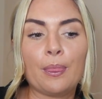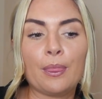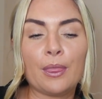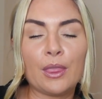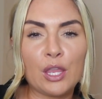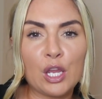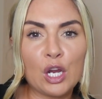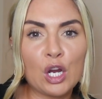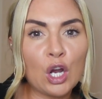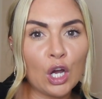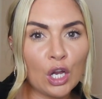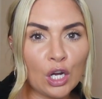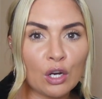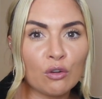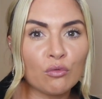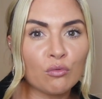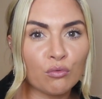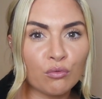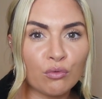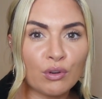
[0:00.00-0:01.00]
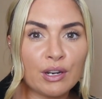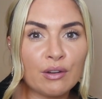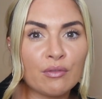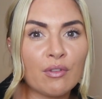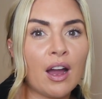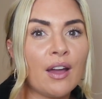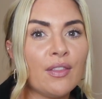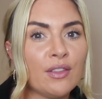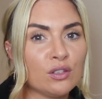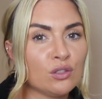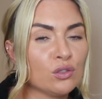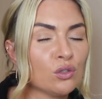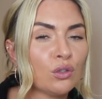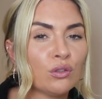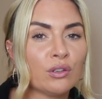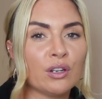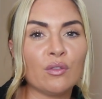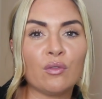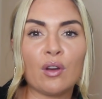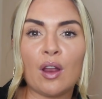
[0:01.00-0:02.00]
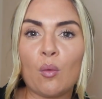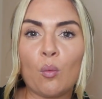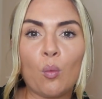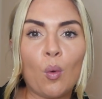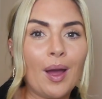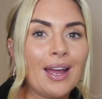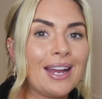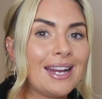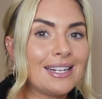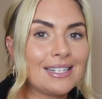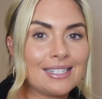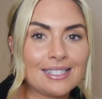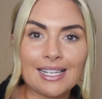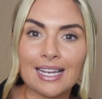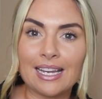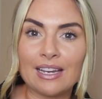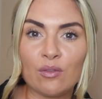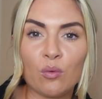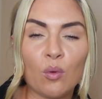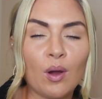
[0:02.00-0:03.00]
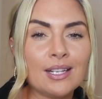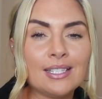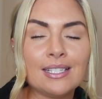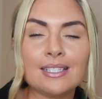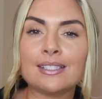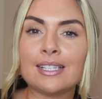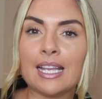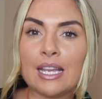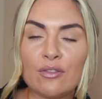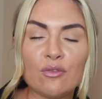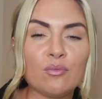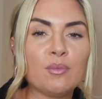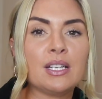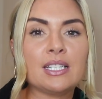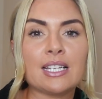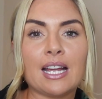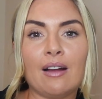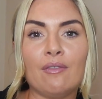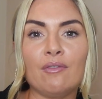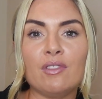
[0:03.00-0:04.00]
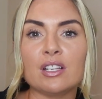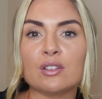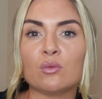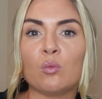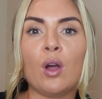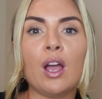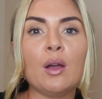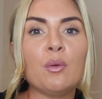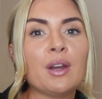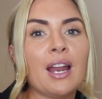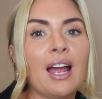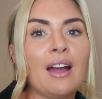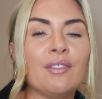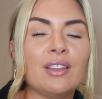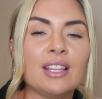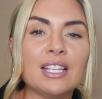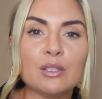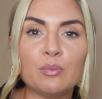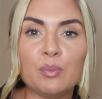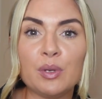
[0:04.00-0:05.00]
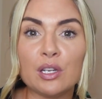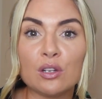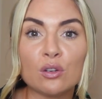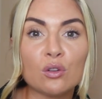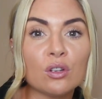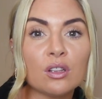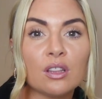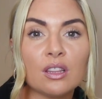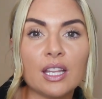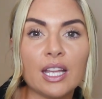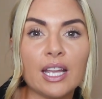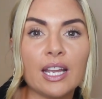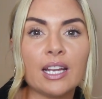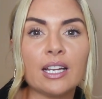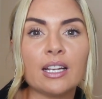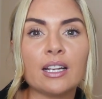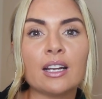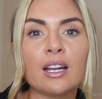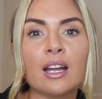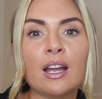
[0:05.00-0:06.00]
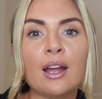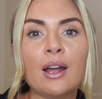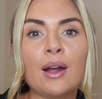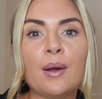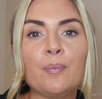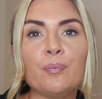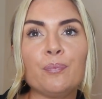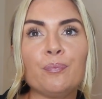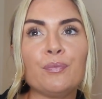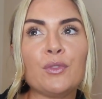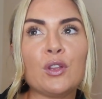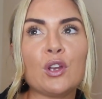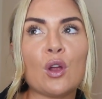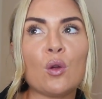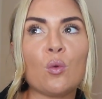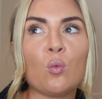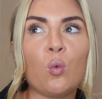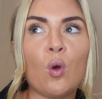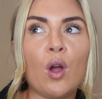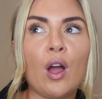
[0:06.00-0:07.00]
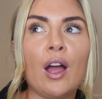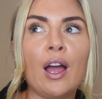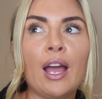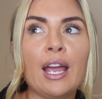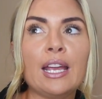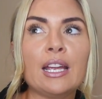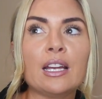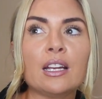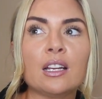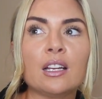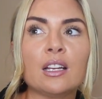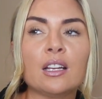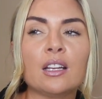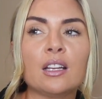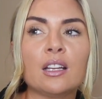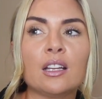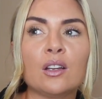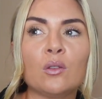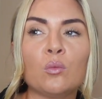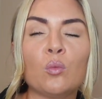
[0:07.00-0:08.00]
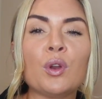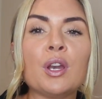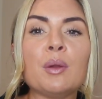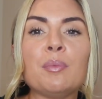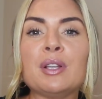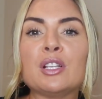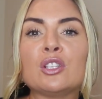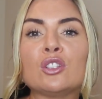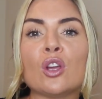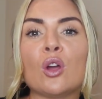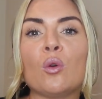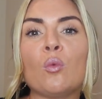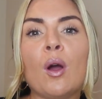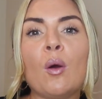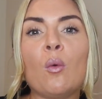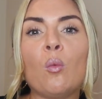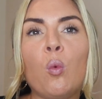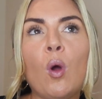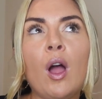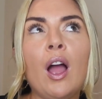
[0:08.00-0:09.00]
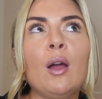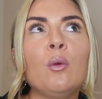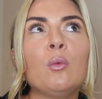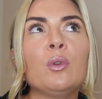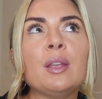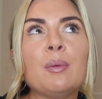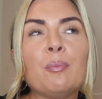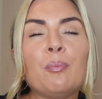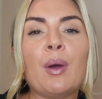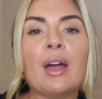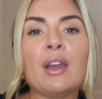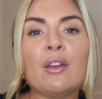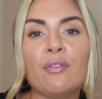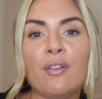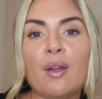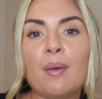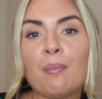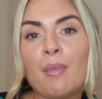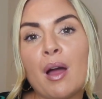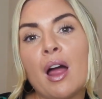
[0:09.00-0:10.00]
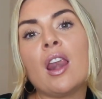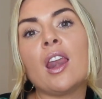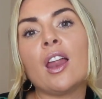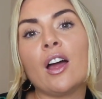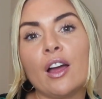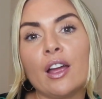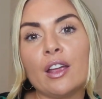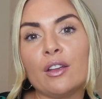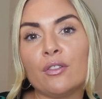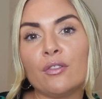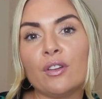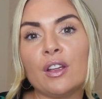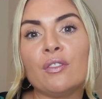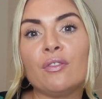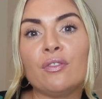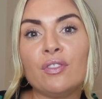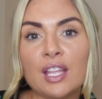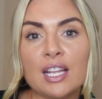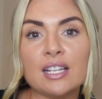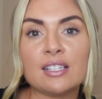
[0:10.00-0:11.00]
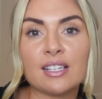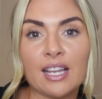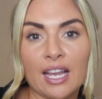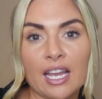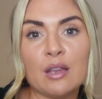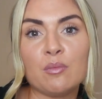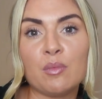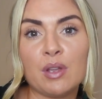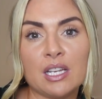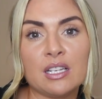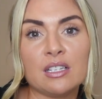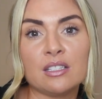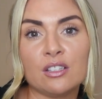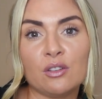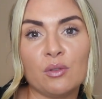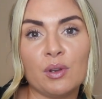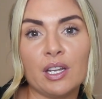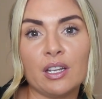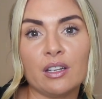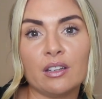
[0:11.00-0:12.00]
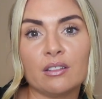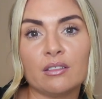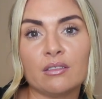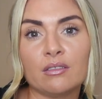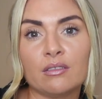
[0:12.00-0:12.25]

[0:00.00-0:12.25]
you've got to rewrite the story of like why it's safe. Why is it safe for me to have this? Why would having this be a good thing? You know, why would it be so, why would it benefit my life if this came into it?